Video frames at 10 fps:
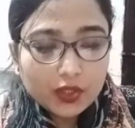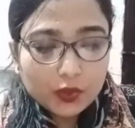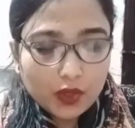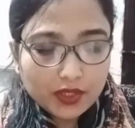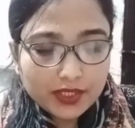
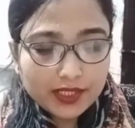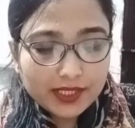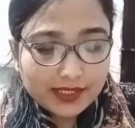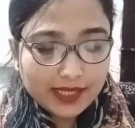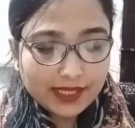Nodding
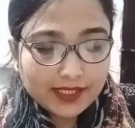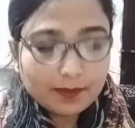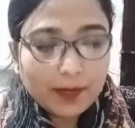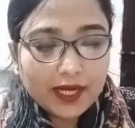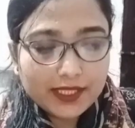his head,
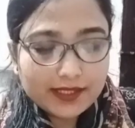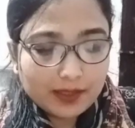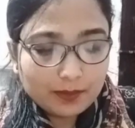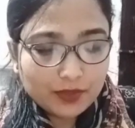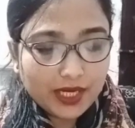smiling
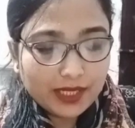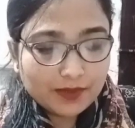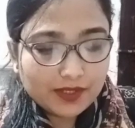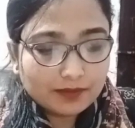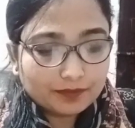
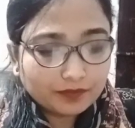sometimes,